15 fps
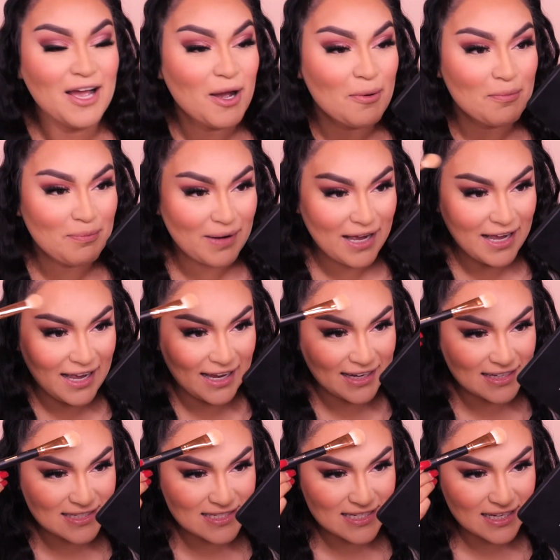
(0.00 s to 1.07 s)
But I
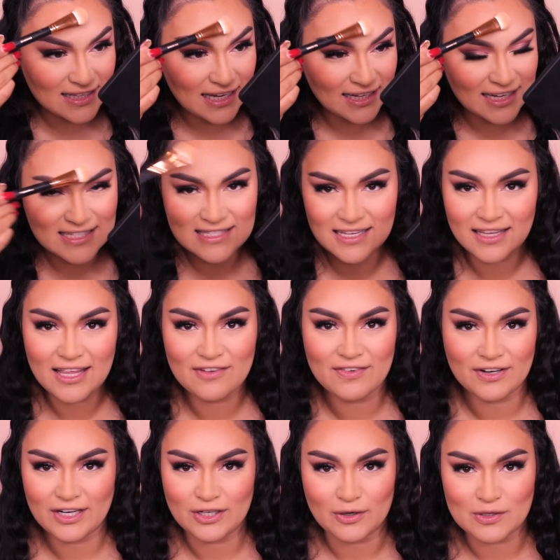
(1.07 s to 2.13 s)
can see, like, it's not like
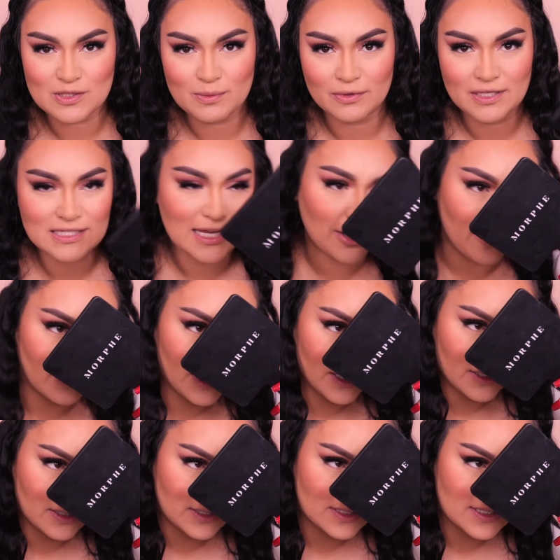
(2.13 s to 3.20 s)
very noticeable unless I go like
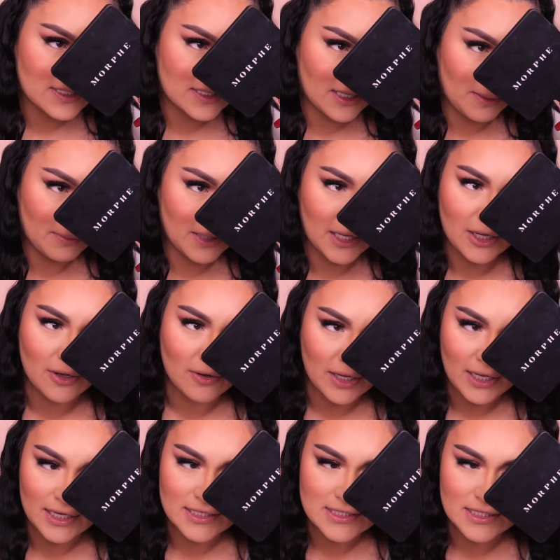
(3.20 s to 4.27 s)
this and I'm like, okay,
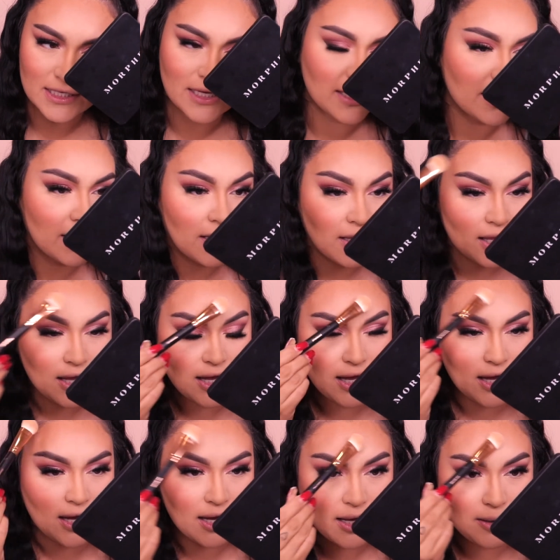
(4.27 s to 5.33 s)
I see it.
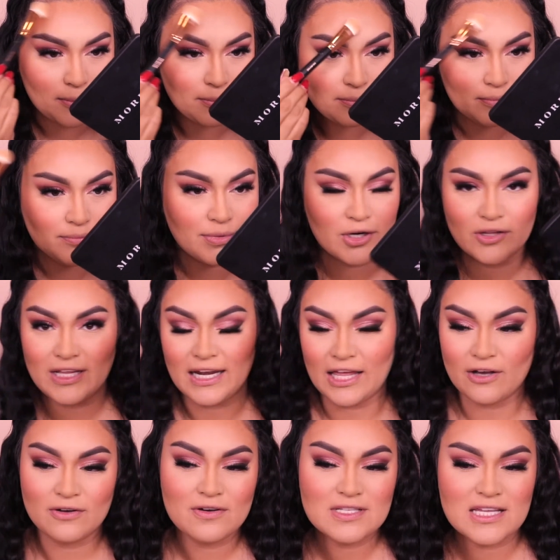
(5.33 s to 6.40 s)
Pero de
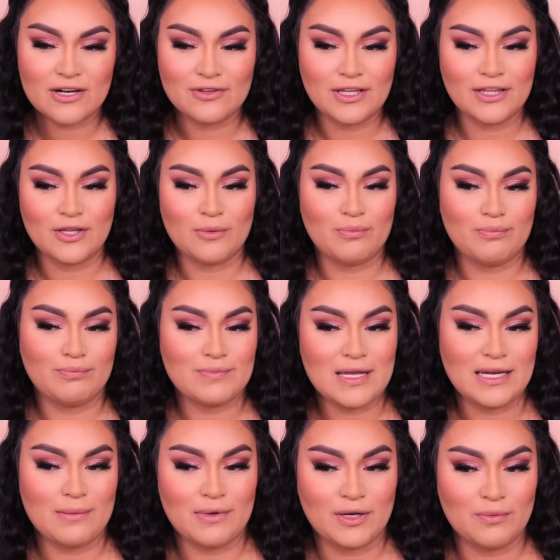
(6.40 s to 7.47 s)
lejos, I don't think anybody will